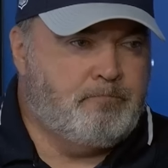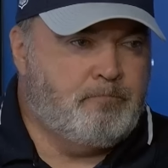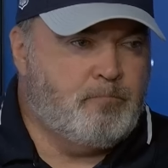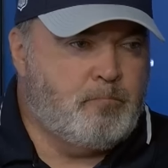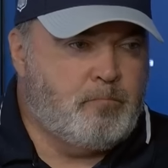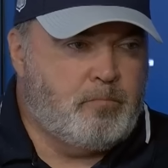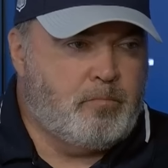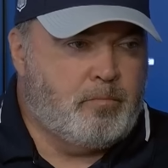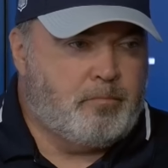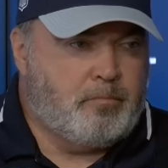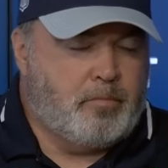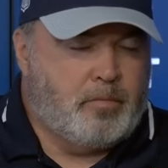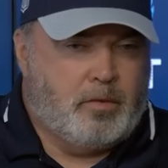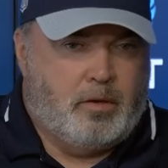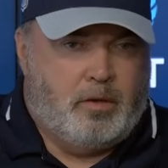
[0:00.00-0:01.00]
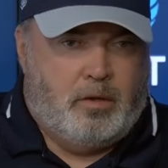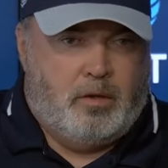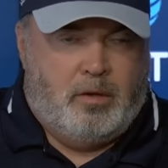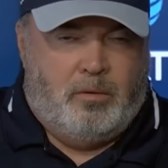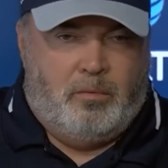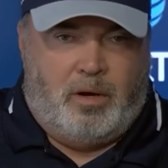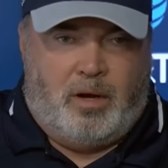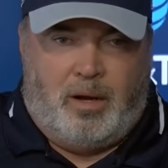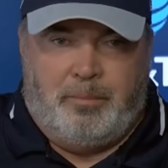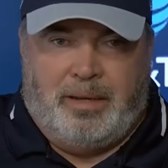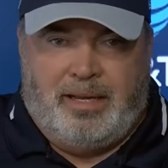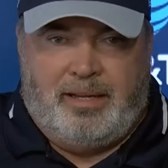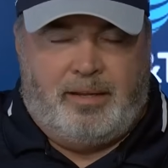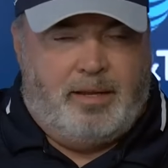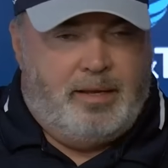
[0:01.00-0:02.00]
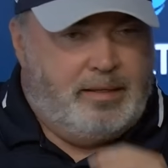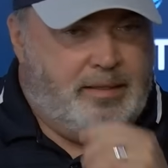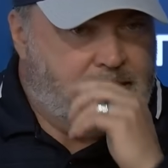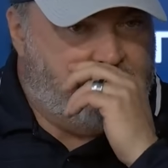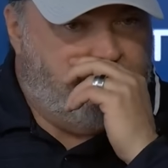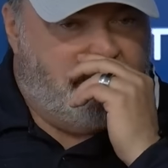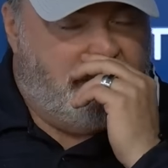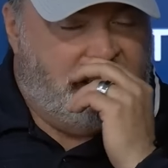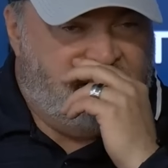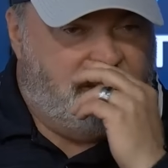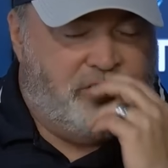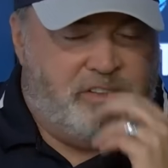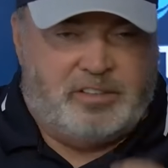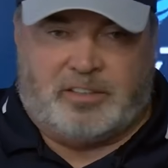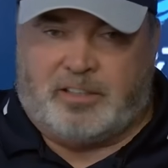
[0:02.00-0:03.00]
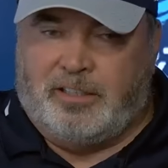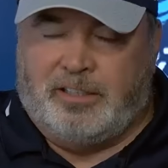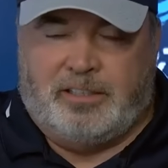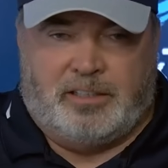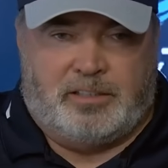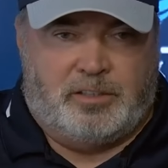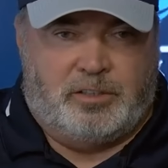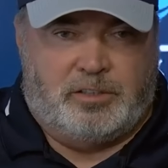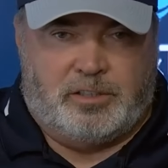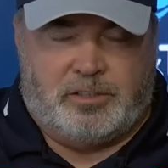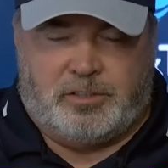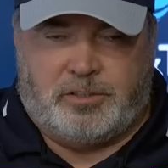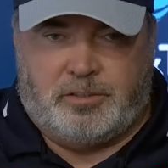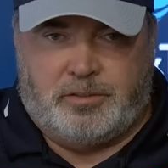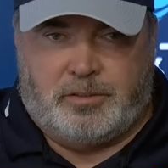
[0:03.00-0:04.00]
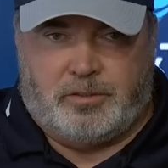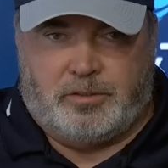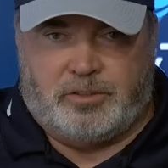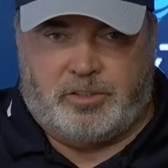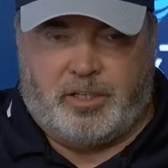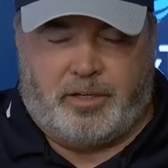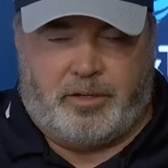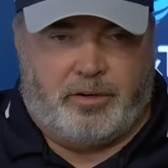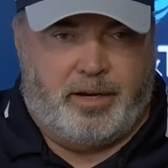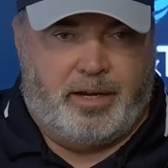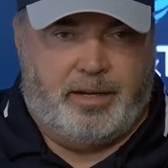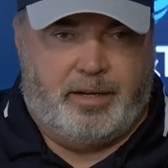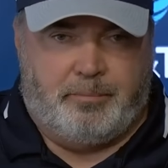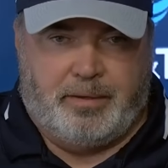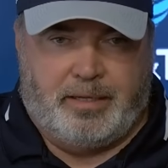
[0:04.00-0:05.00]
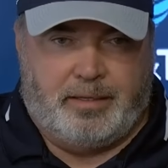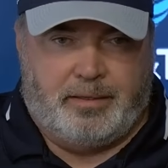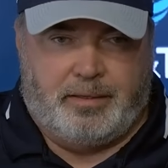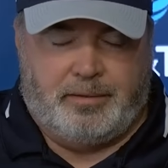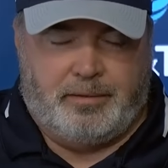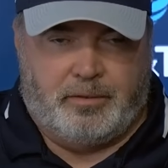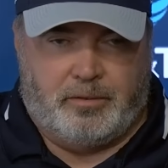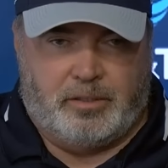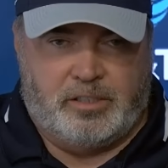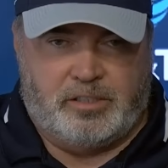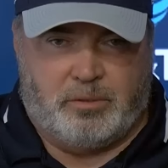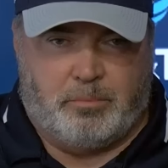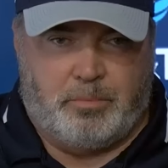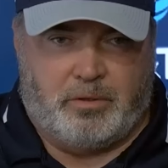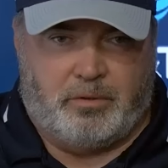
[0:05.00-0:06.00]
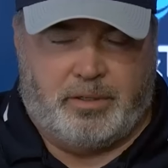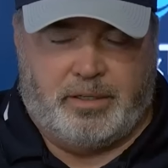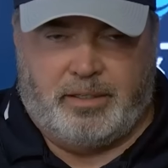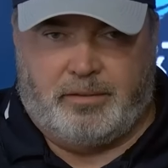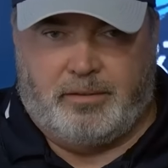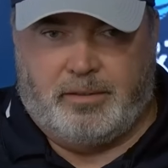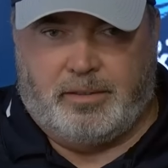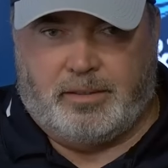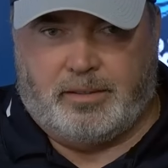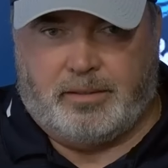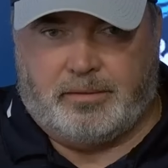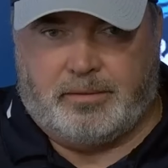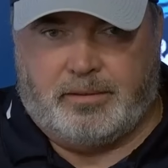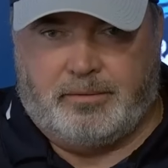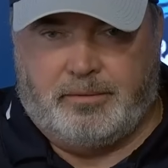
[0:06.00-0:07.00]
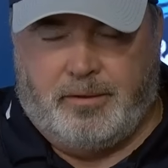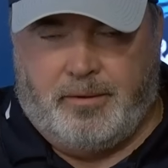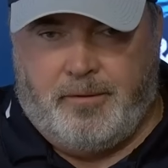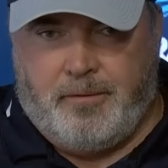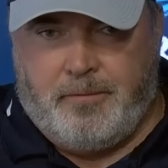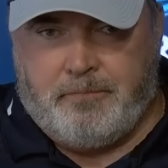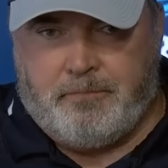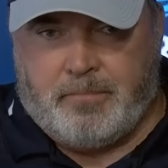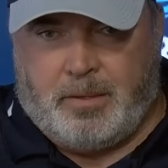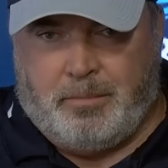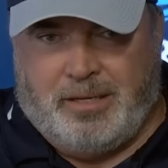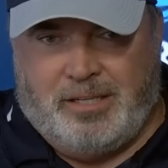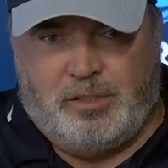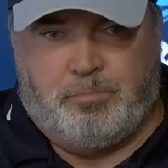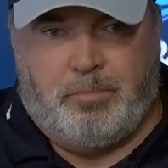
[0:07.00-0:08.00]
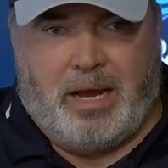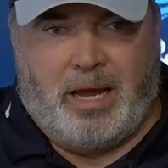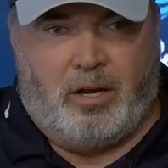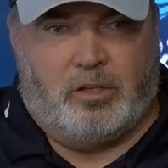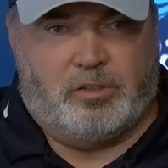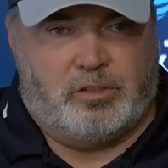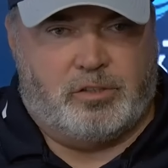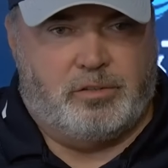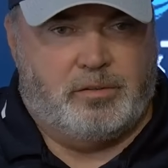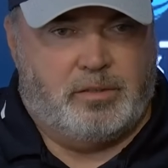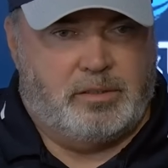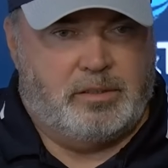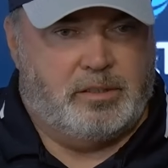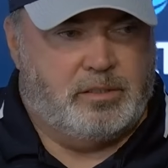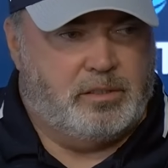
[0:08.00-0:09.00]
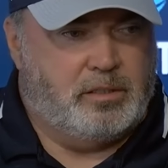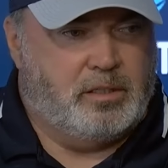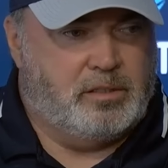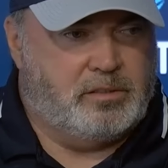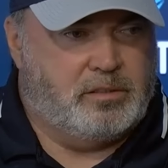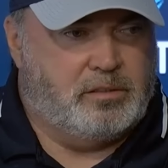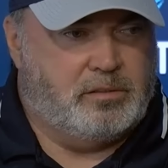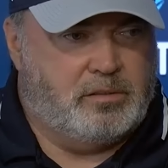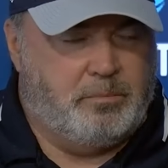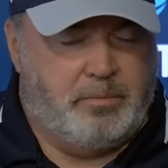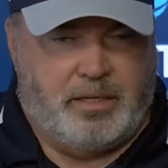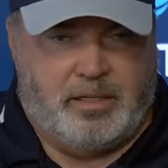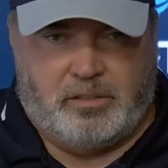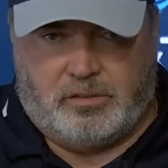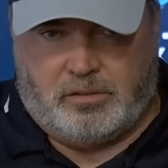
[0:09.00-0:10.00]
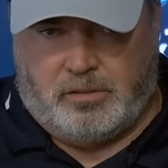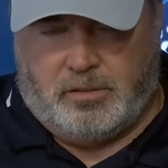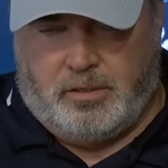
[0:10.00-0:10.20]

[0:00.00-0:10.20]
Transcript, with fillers: this frequently? Well, I mean, he does some things physically that you just, you know, you shake your head. I mean, he, you know, his ability, I mean, his balance is to me, is